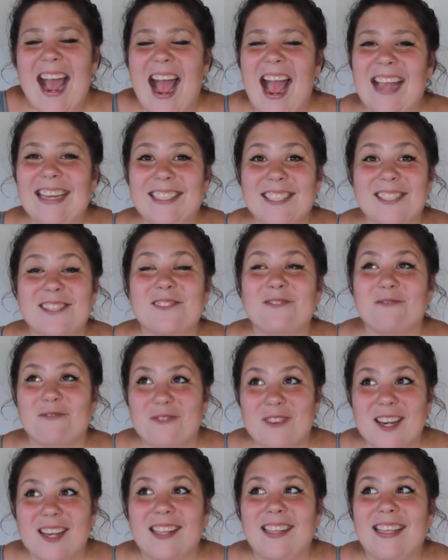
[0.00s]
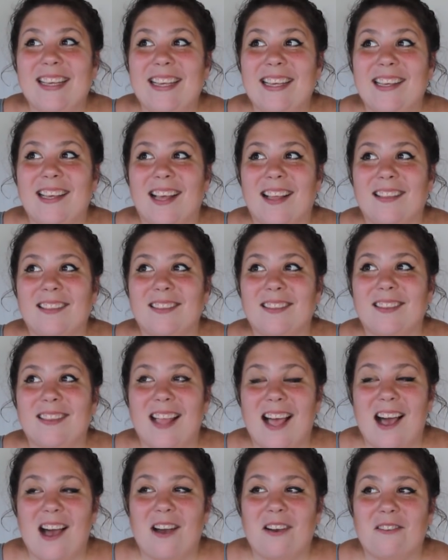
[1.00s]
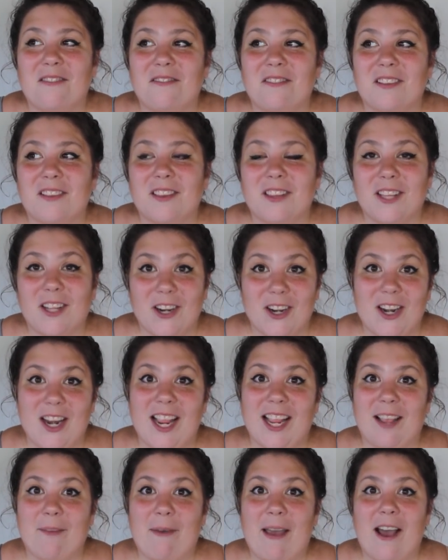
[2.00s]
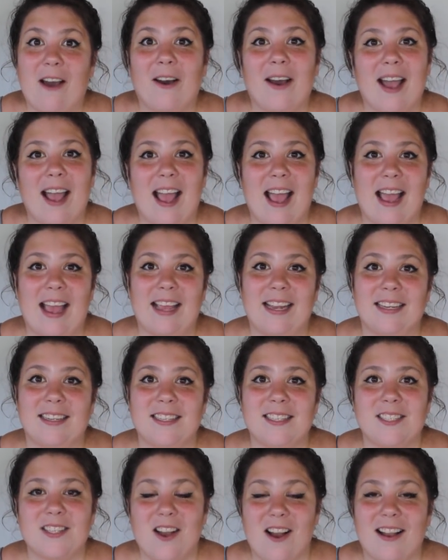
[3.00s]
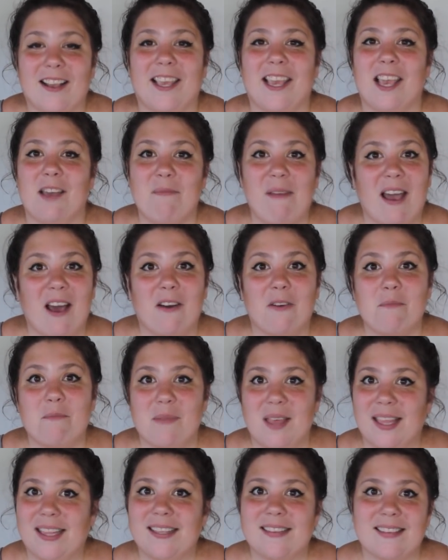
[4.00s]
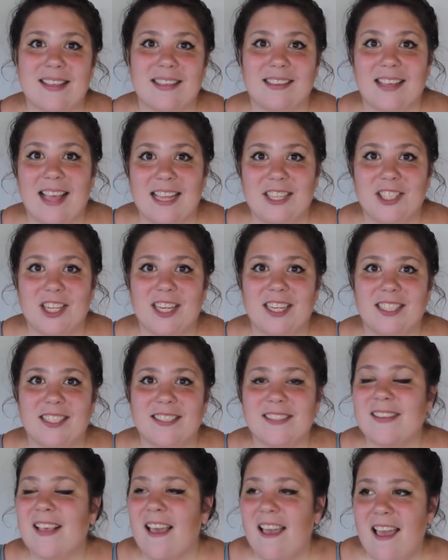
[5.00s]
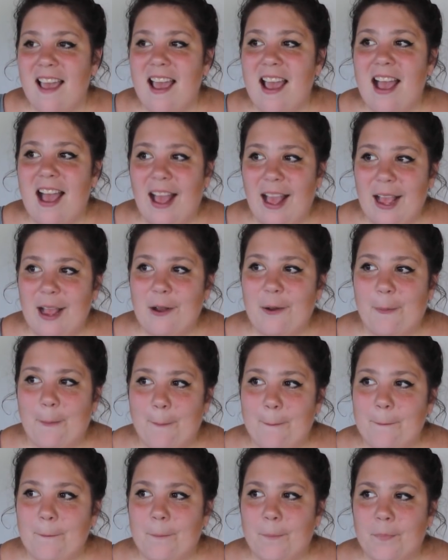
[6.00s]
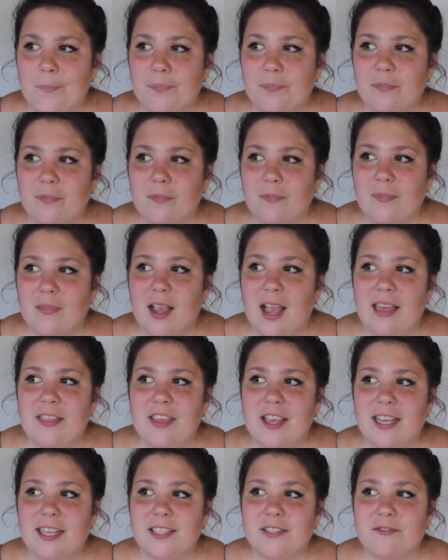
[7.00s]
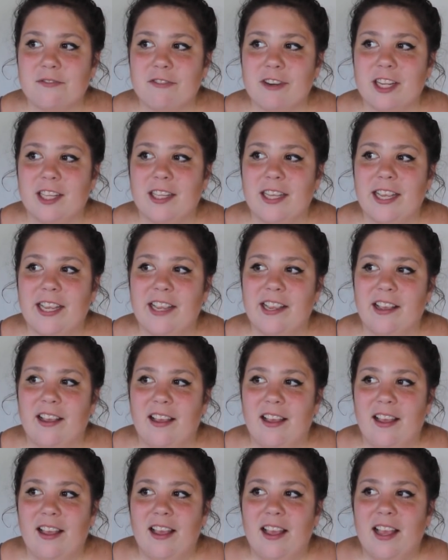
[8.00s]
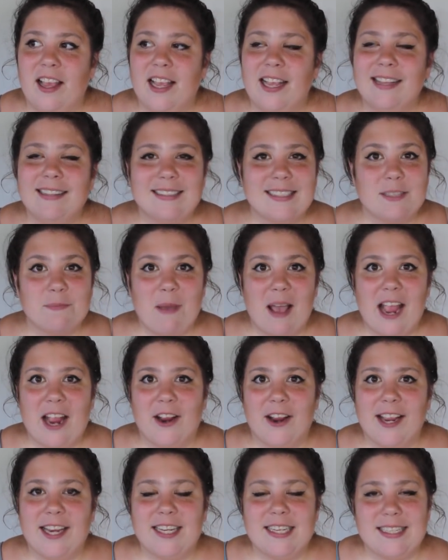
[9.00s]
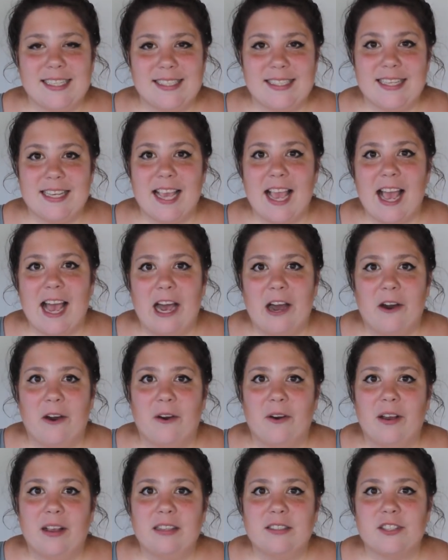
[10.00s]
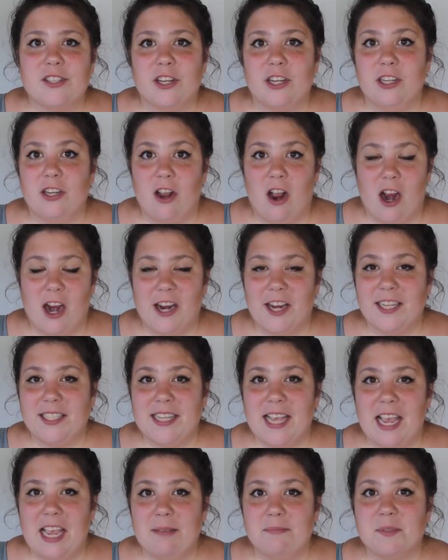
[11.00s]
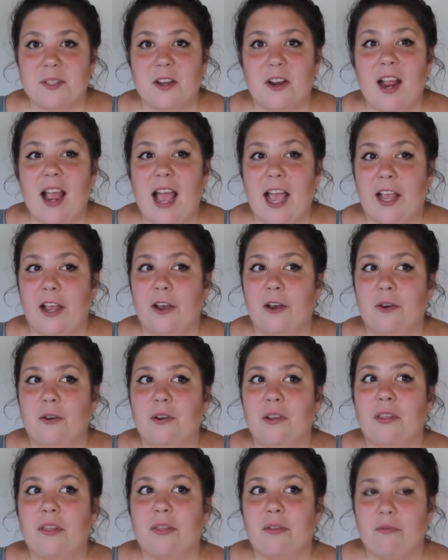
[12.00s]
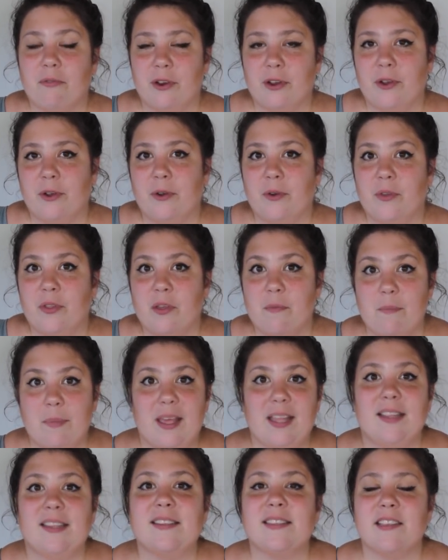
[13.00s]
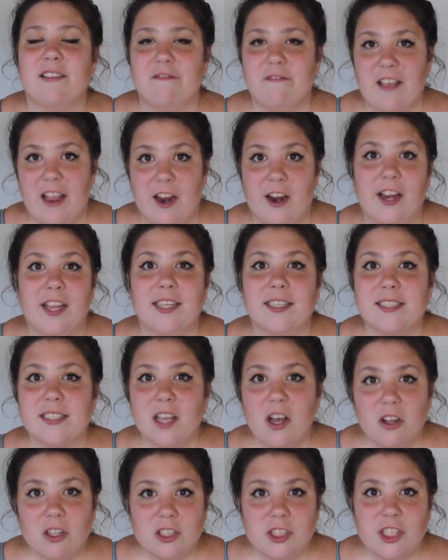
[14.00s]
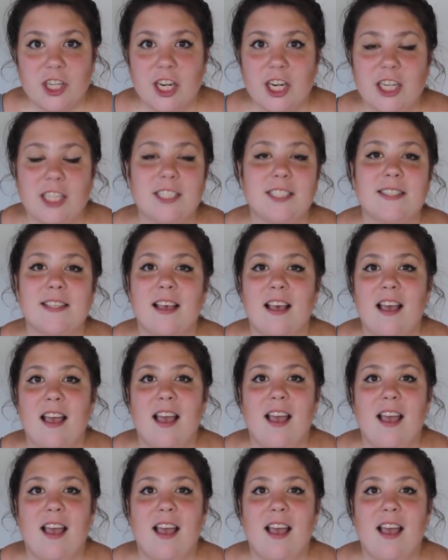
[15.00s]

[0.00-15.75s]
I just really love learning about and talking about myths and legends. I think it's really inspiring to see how certain archetypes are echoed through the myths of various cultures.